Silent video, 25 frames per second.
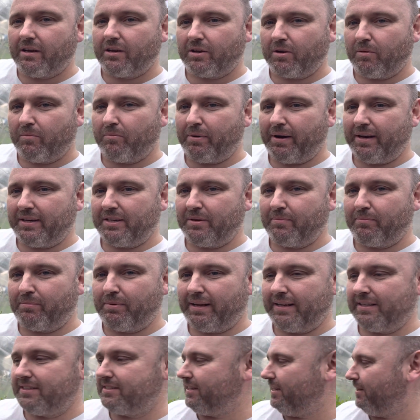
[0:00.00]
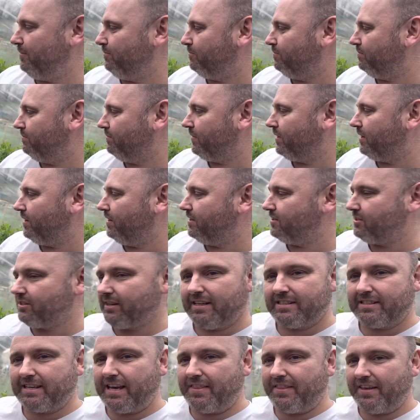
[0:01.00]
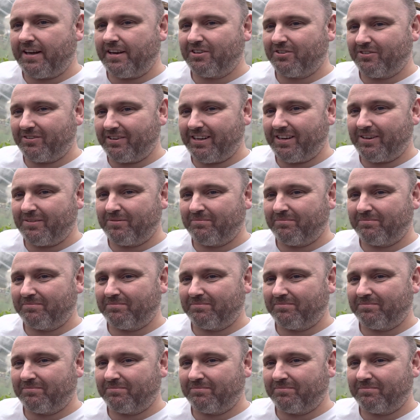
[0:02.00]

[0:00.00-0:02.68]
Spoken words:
companion planting. So let's get that done now.